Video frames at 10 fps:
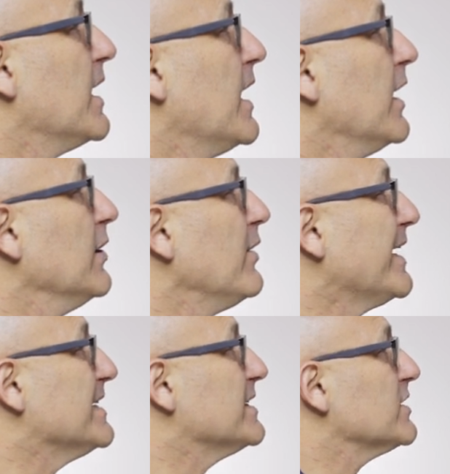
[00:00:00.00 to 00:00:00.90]
a lot
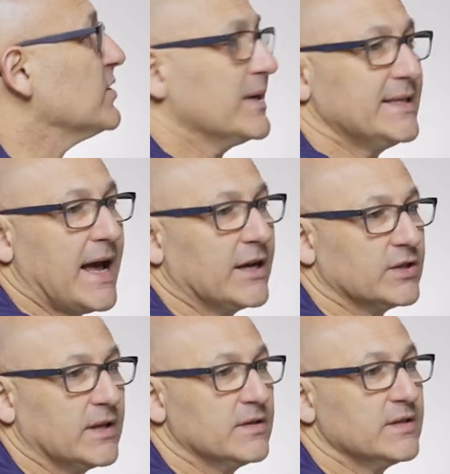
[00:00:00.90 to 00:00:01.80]
easier to
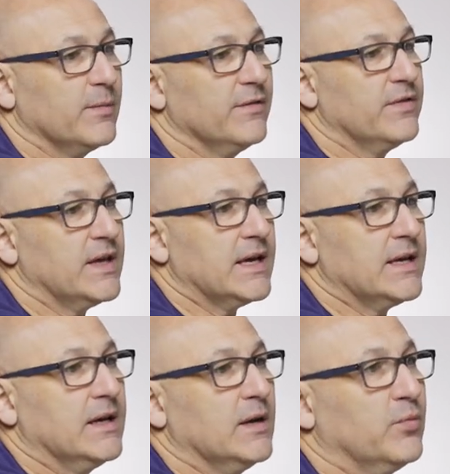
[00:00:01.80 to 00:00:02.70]
attach than some of the
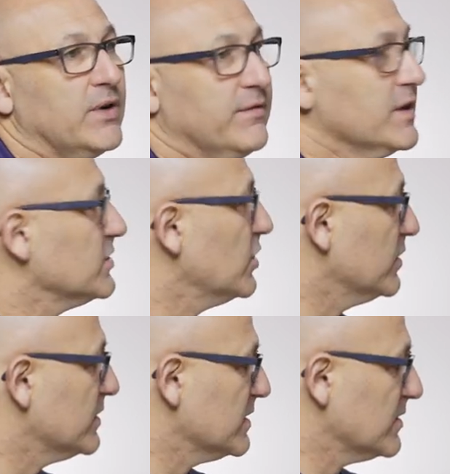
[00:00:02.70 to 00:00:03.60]
previous
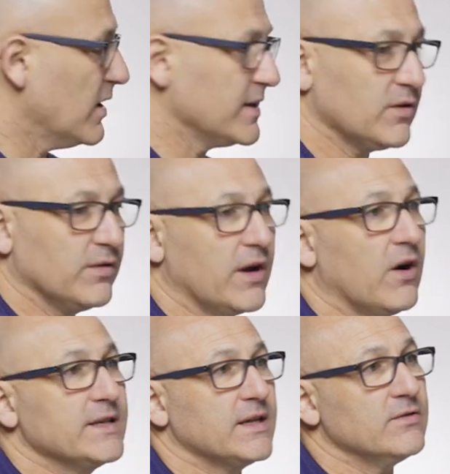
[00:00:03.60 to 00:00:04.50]
hood designs on the
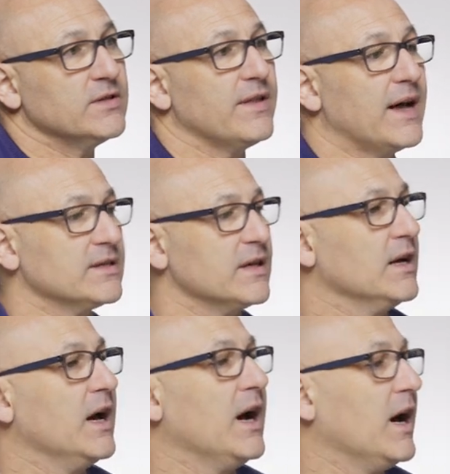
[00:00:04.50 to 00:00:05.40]
EIZO. So that's
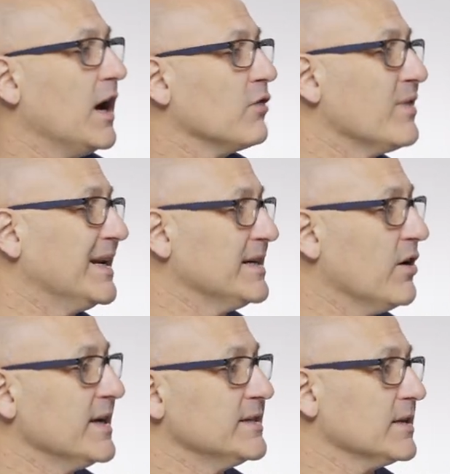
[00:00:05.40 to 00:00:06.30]
a really
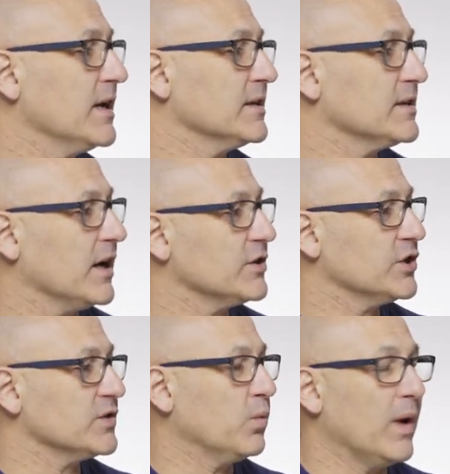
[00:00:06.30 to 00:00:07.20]
nice touch
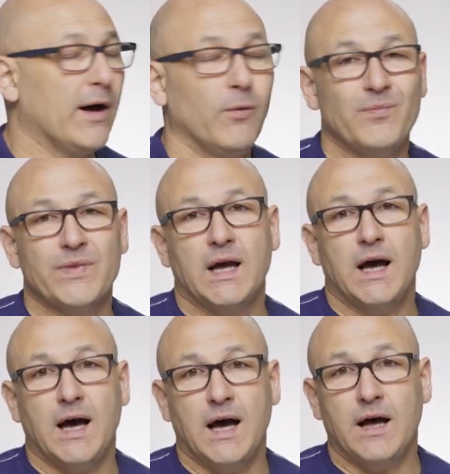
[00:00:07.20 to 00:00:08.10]
as well.
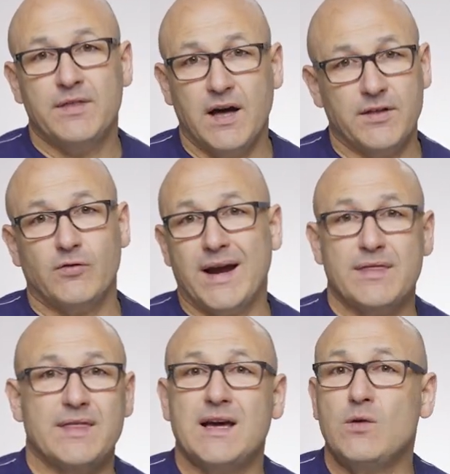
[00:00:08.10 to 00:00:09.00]
The other great
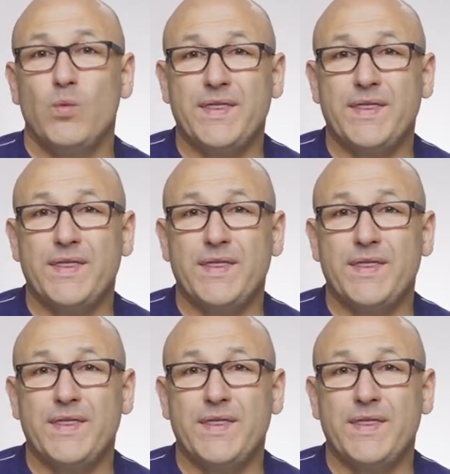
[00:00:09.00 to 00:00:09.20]
thing